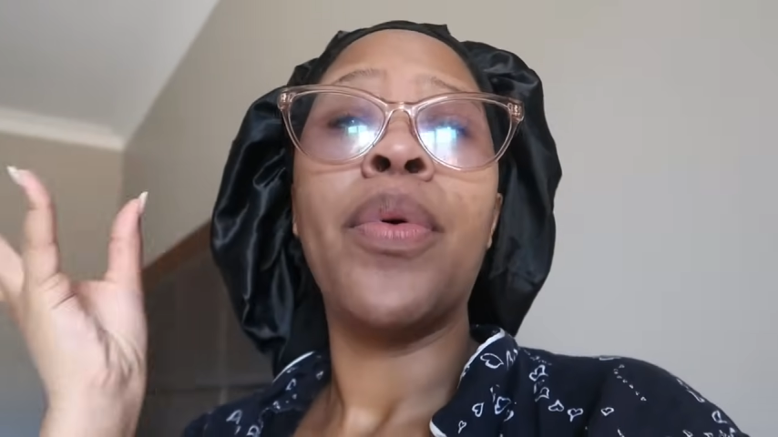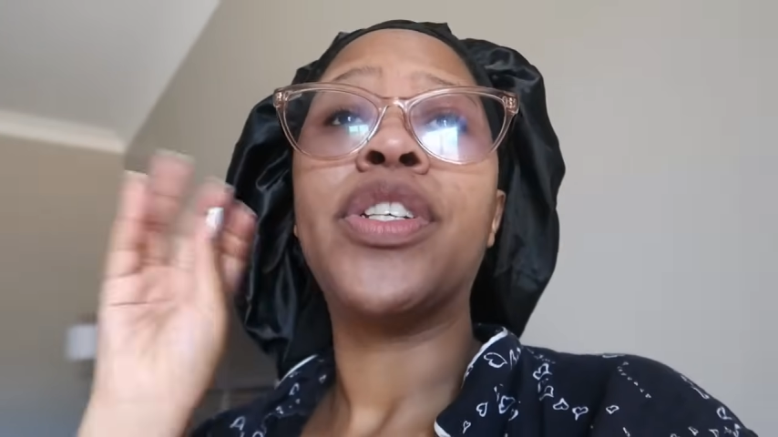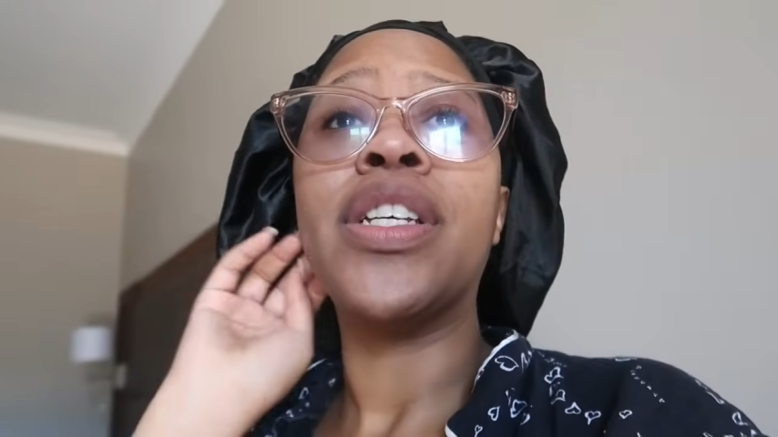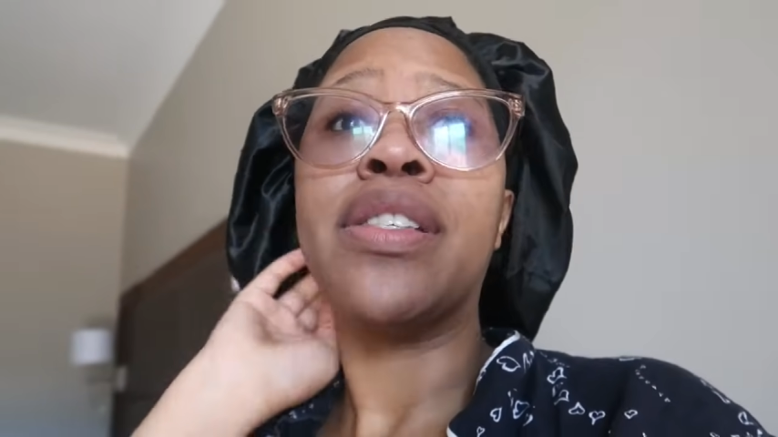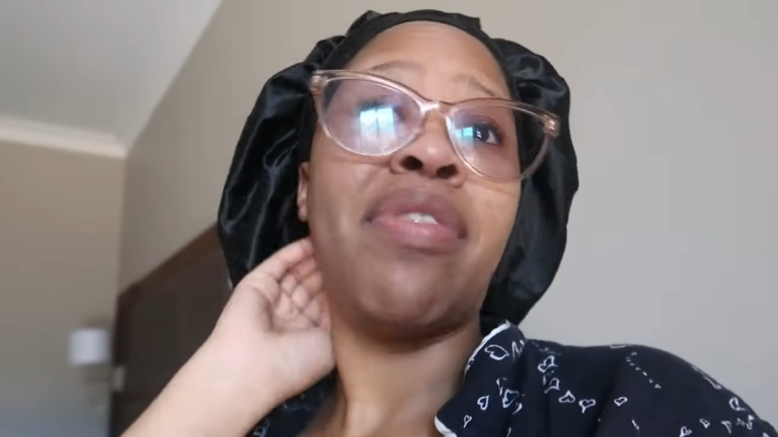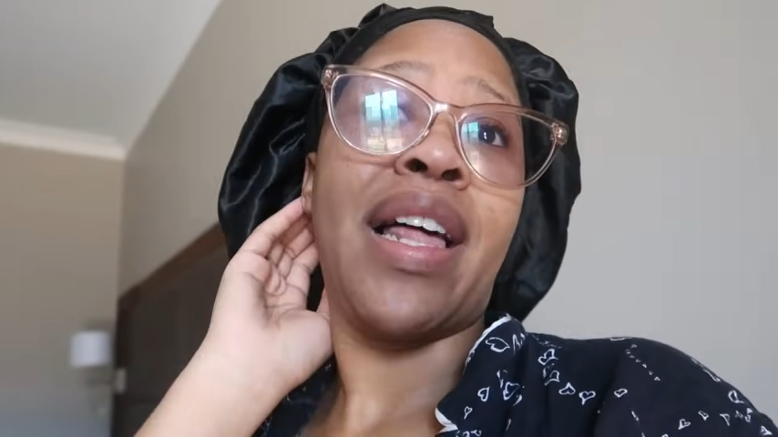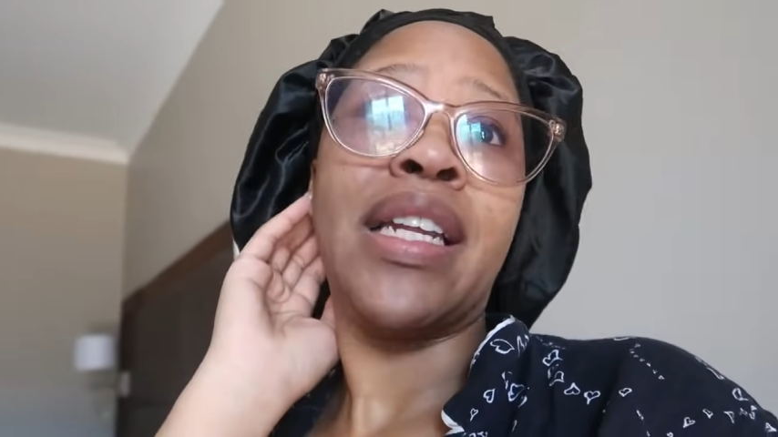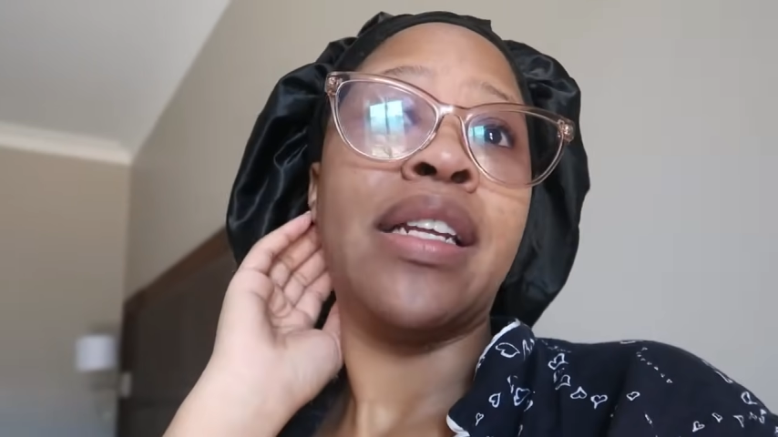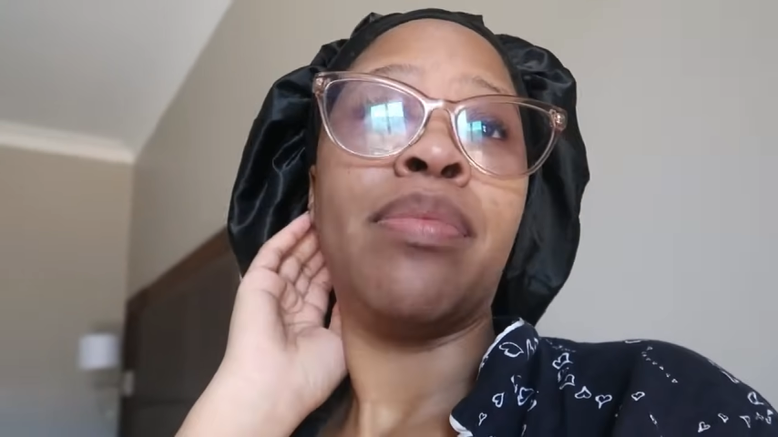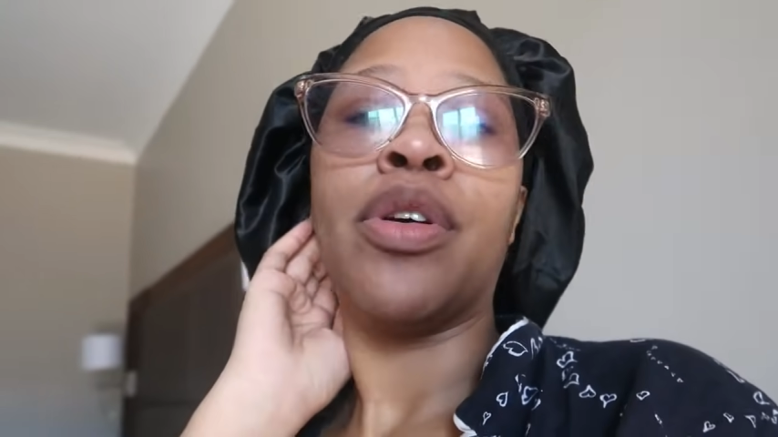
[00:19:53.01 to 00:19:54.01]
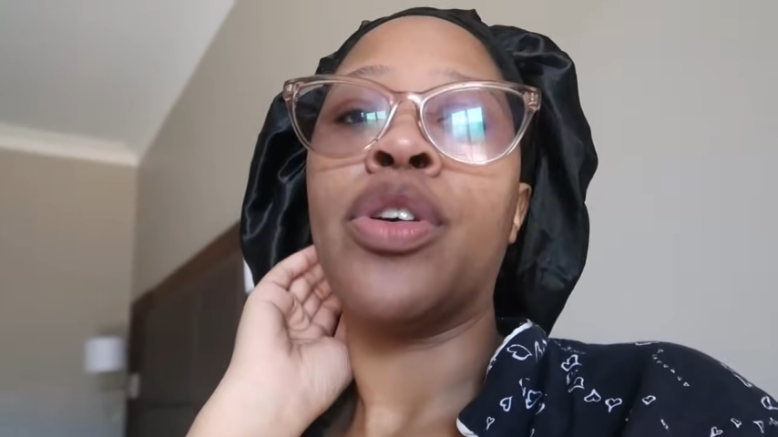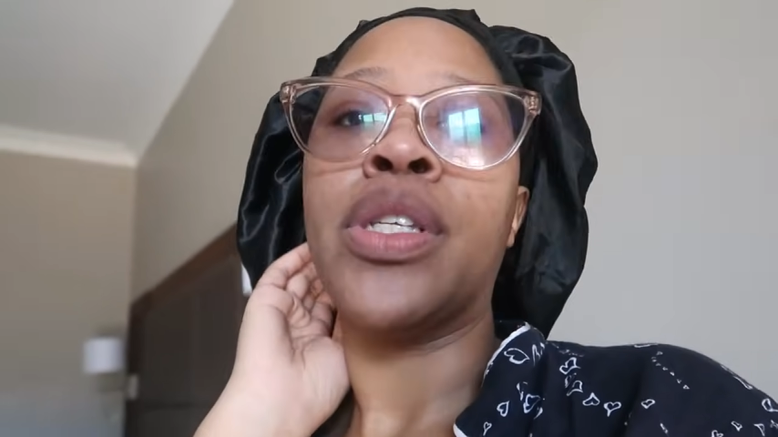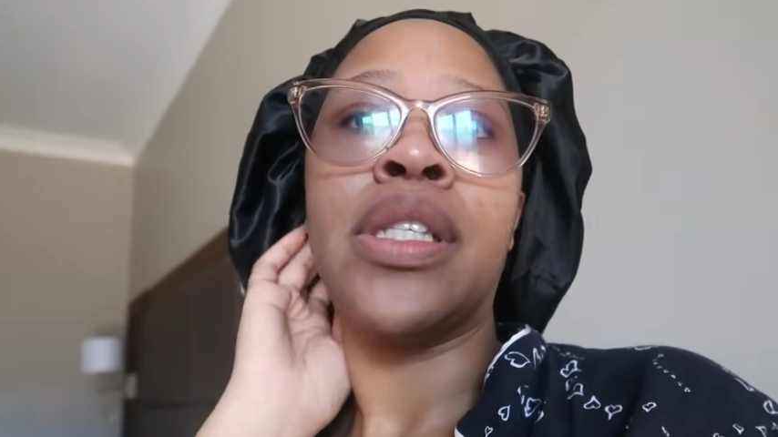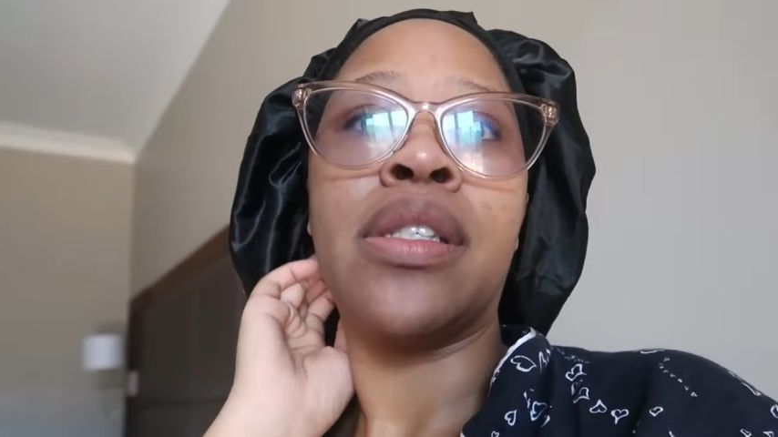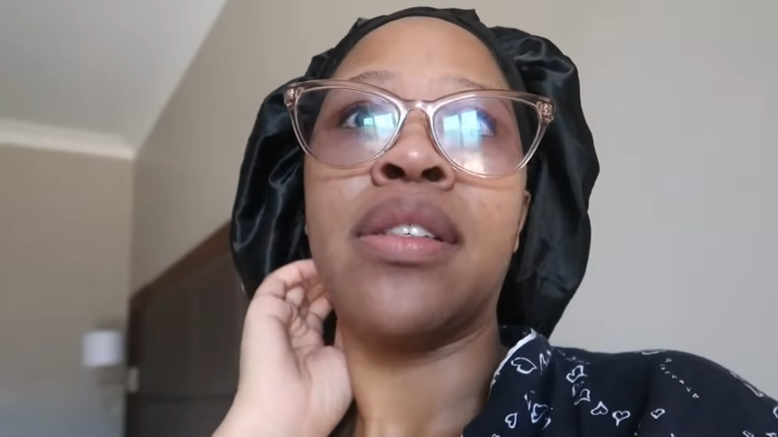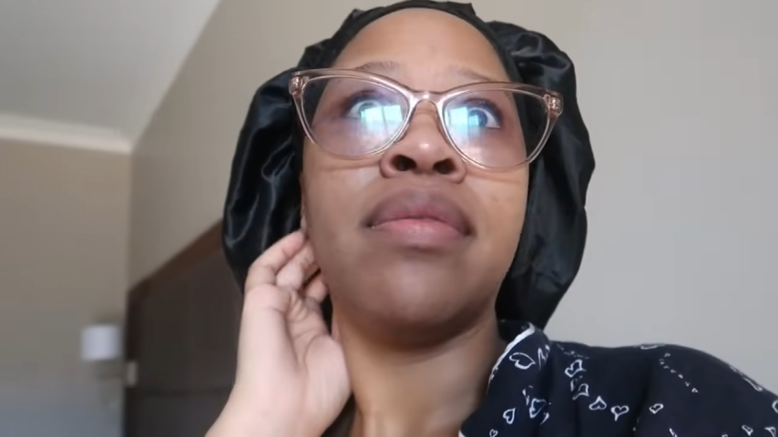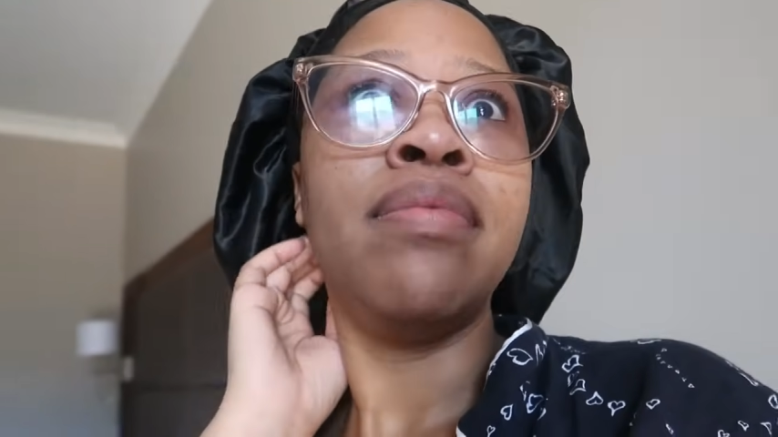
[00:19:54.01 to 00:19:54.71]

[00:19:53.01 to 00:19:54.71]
which is valid because